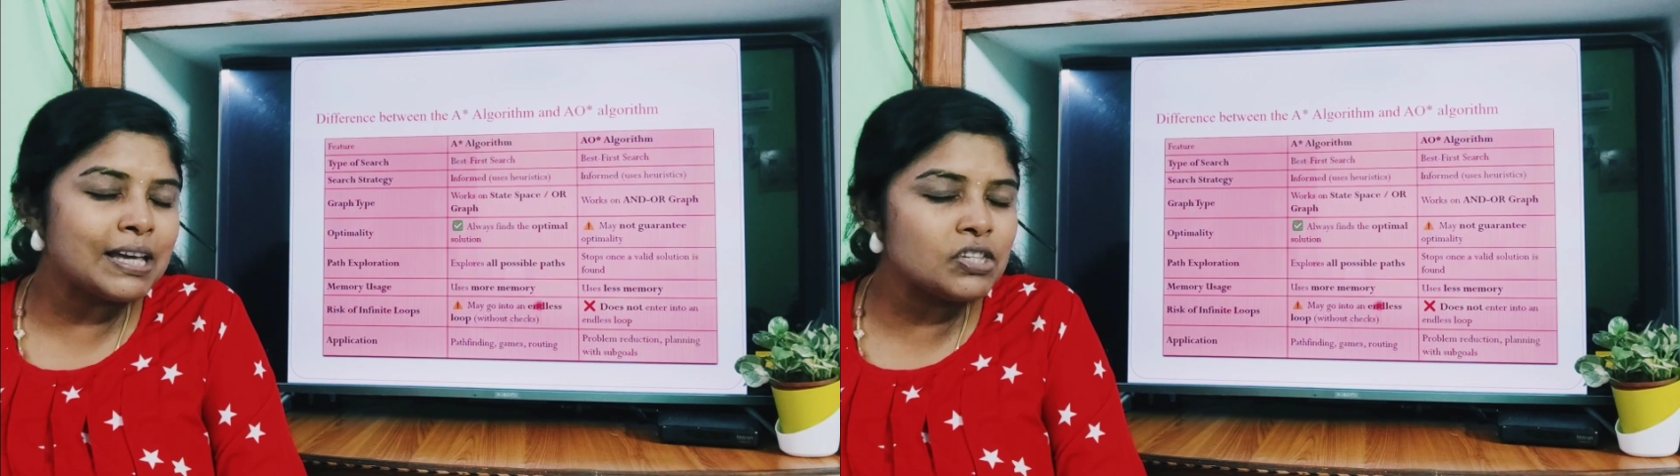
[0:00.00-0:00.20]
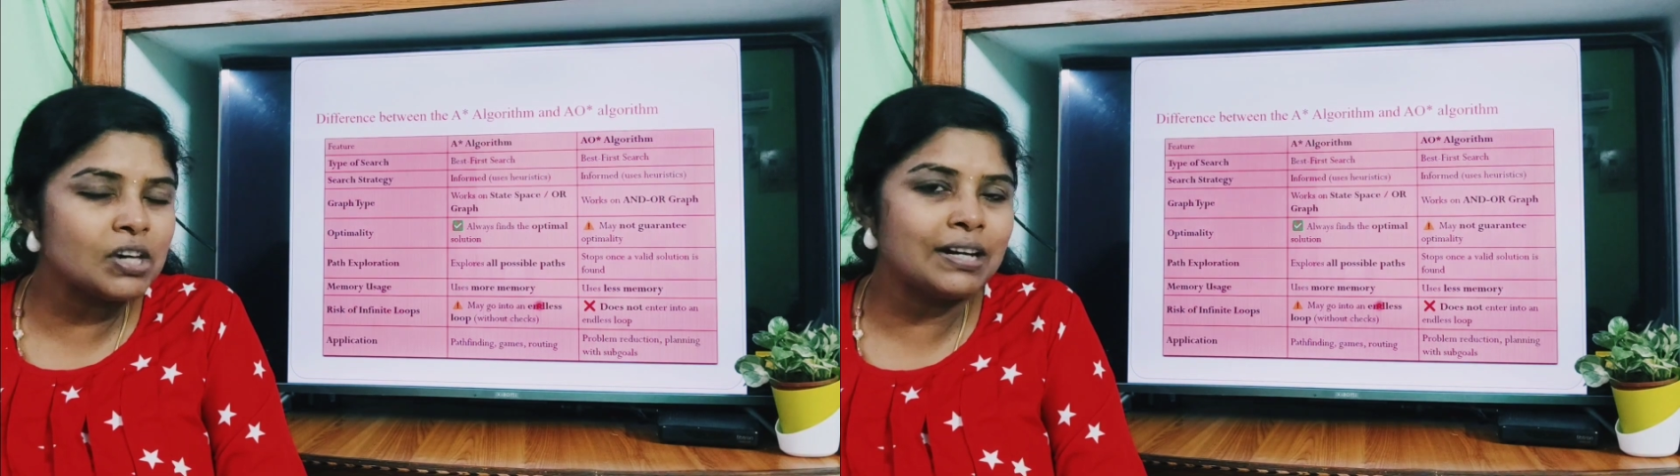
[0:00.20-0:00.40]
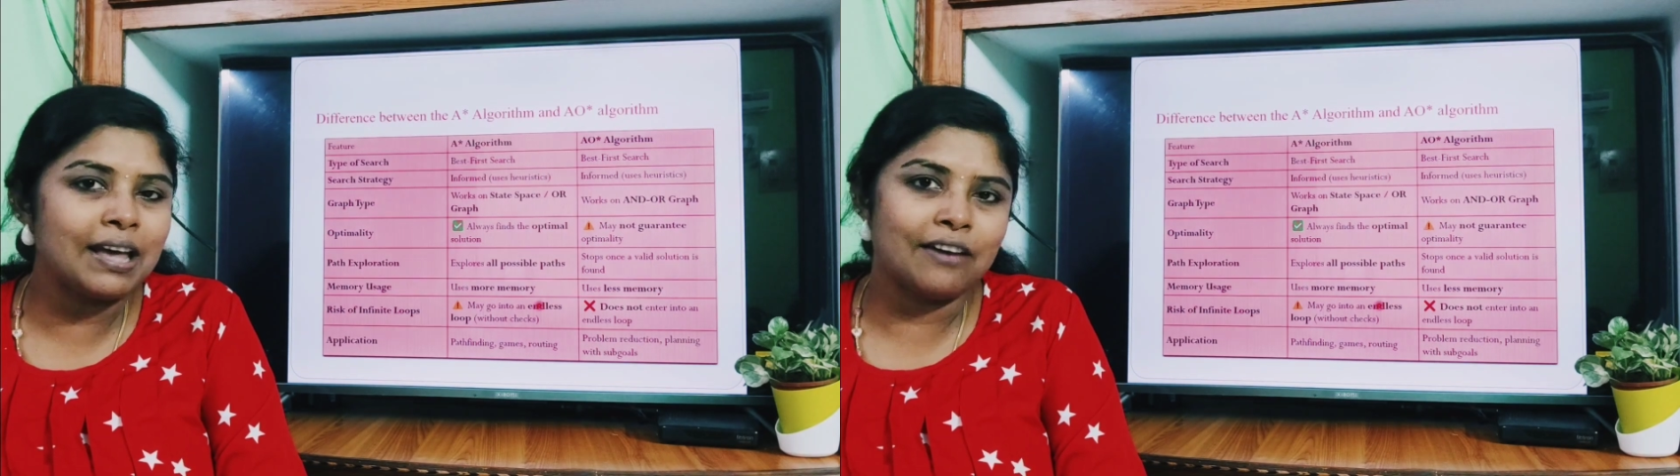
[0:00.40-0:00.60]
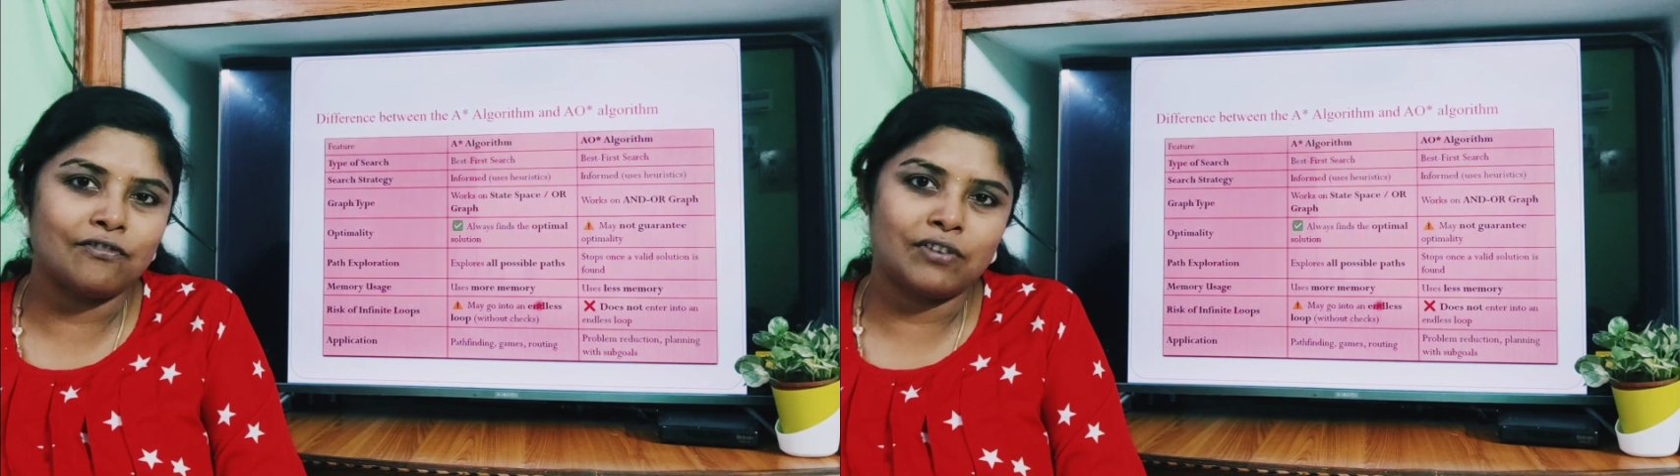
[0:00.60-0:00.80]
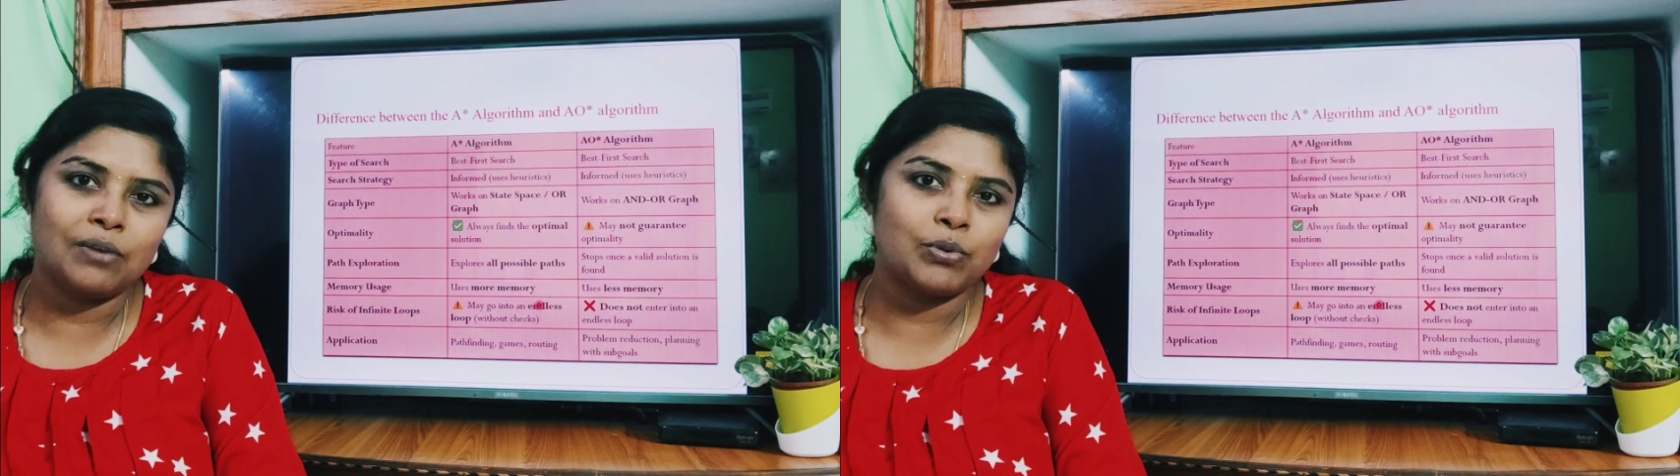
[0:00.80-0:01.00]
each and
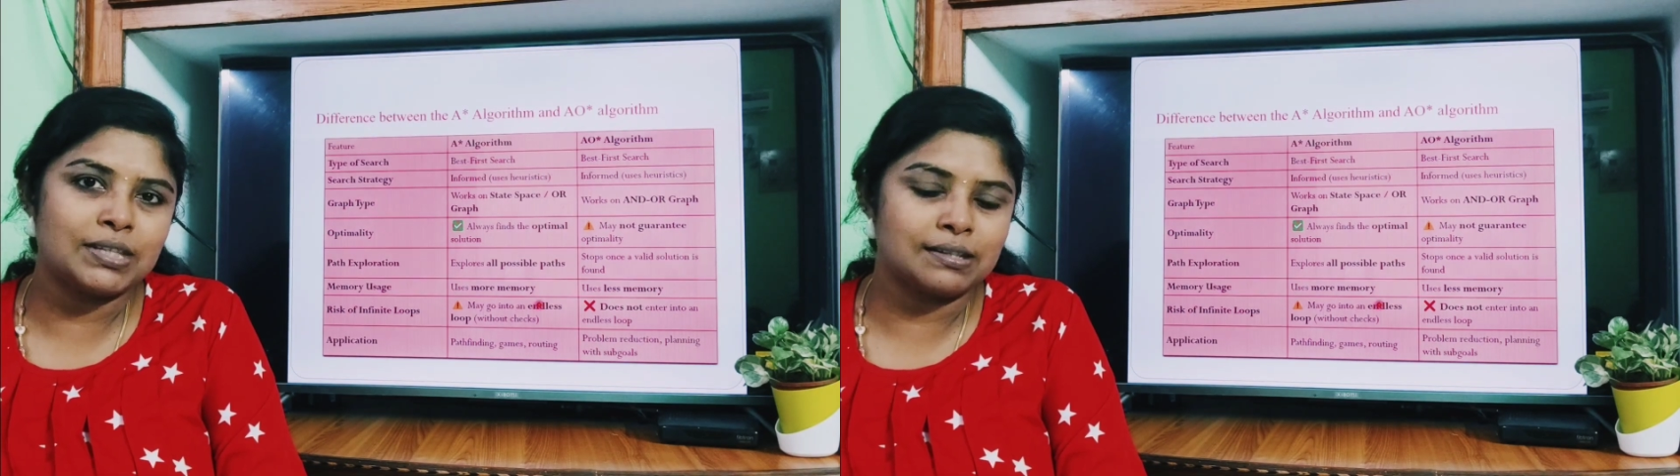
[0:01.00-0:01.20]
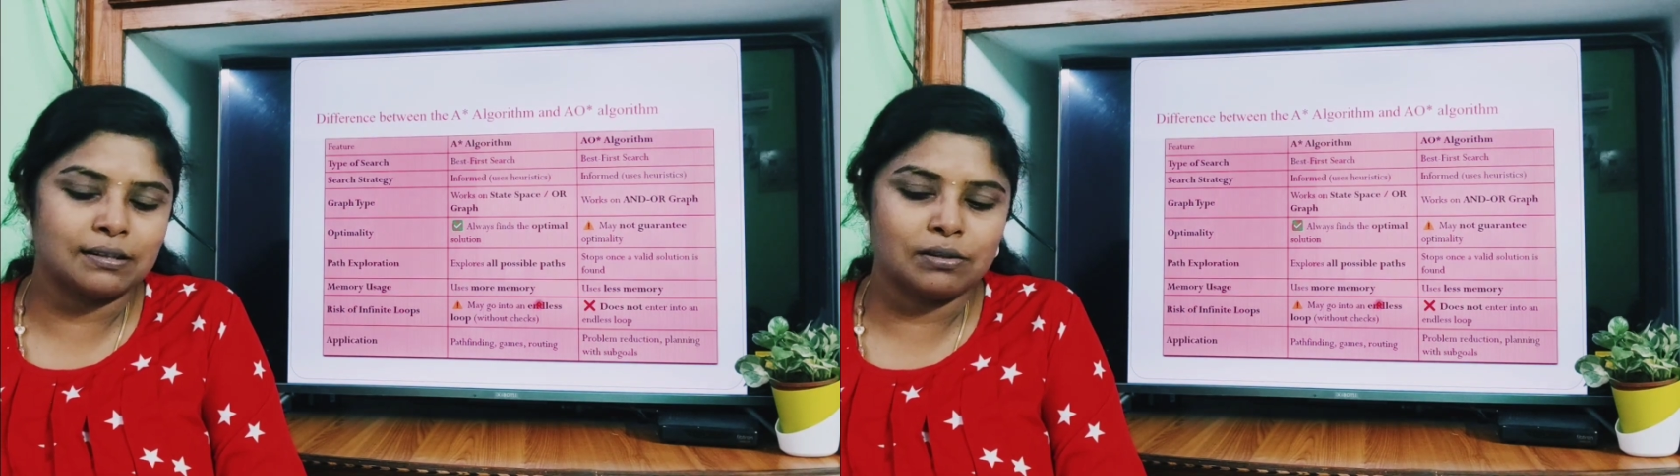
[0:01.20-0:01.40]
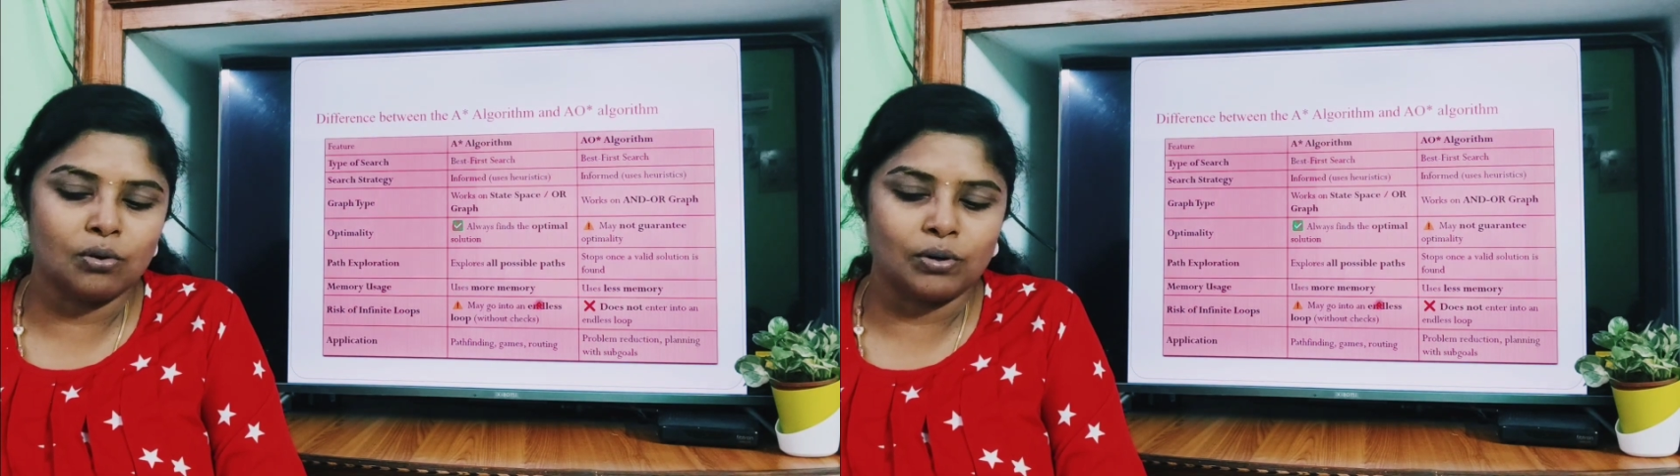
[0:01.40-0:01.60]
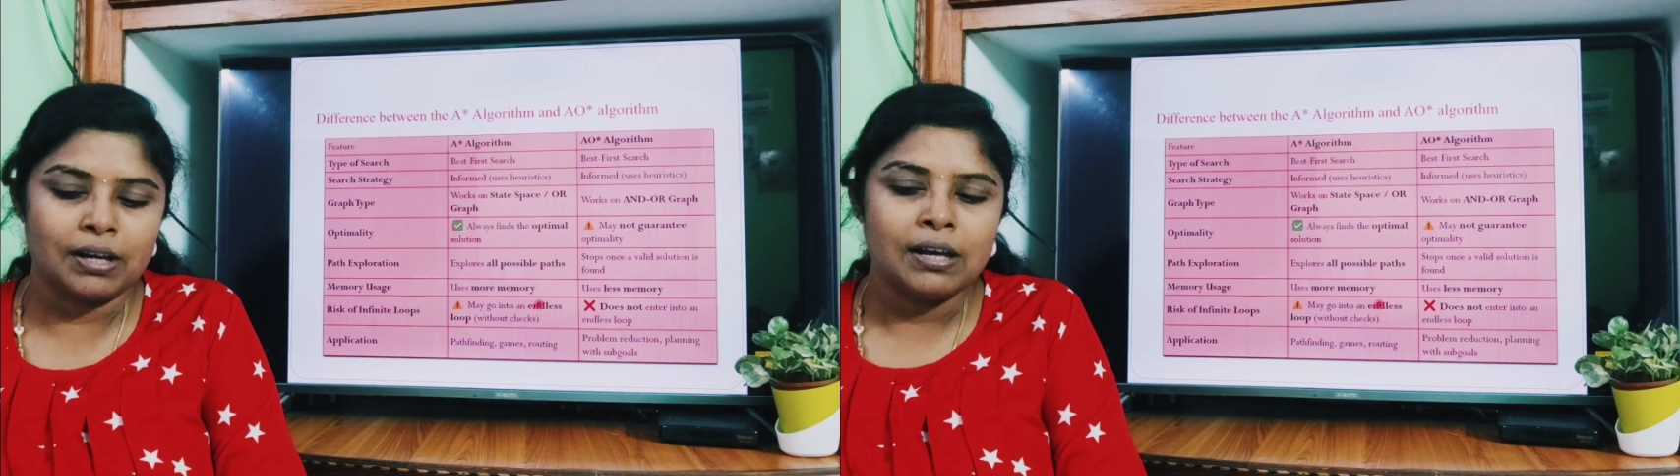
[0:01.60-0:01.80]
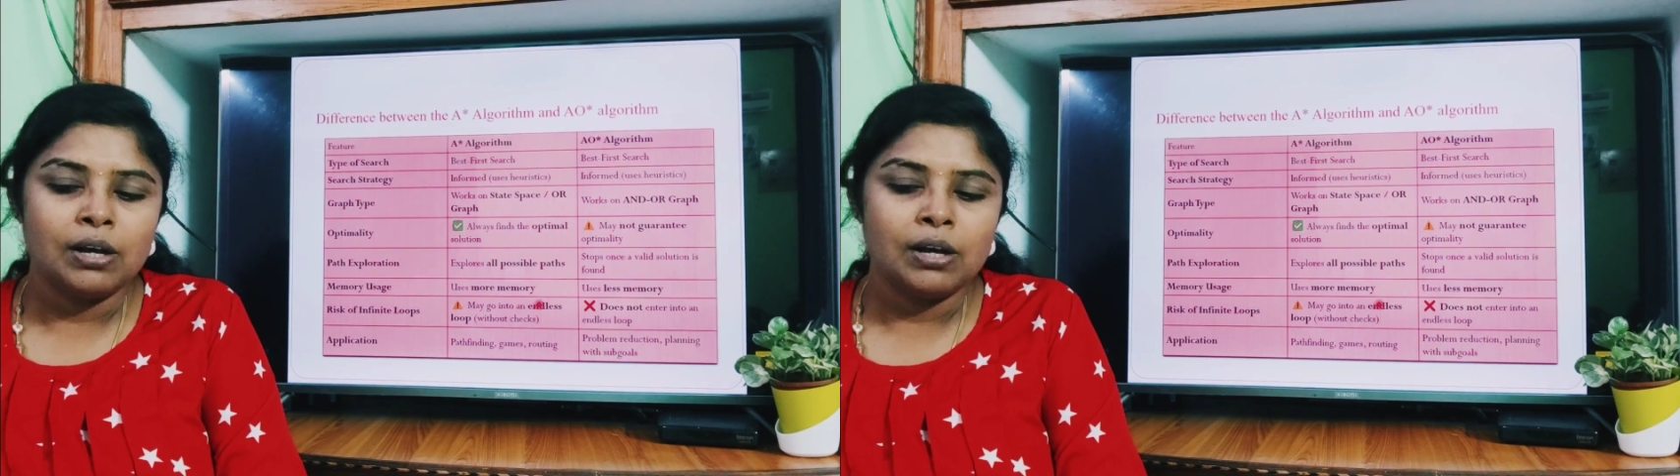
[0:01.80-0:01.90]
every visited node.